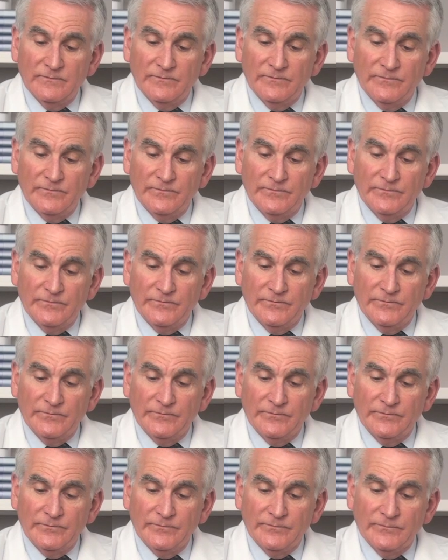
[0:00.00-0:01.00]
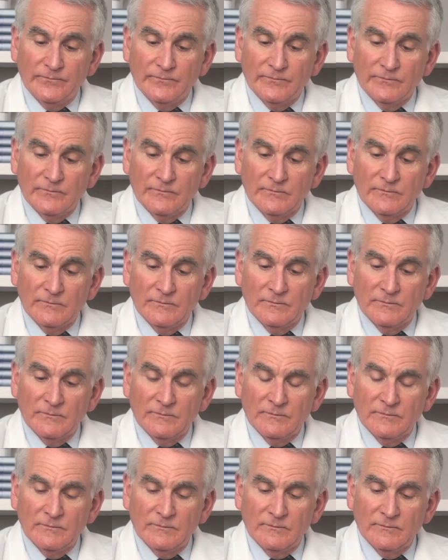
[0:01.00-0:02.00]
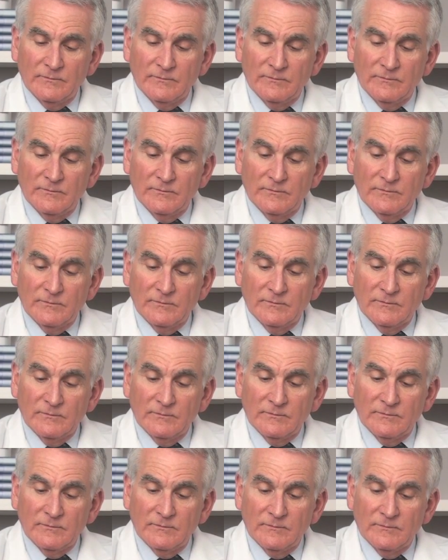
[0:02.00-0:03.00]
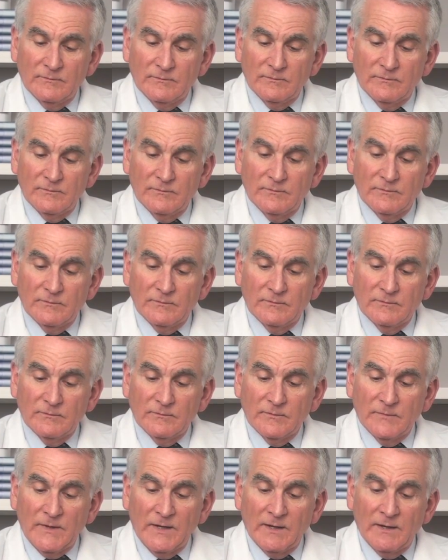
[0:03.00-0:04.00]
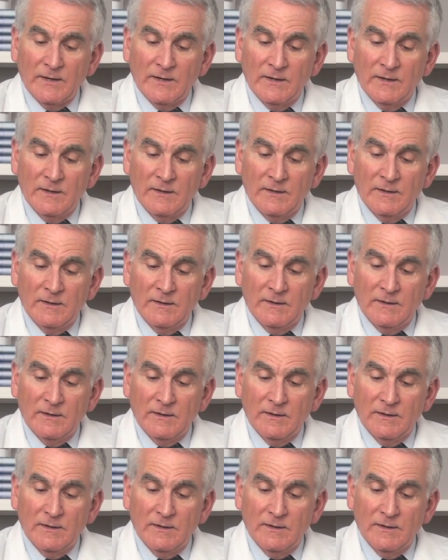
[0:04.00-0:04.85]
(no one is talking)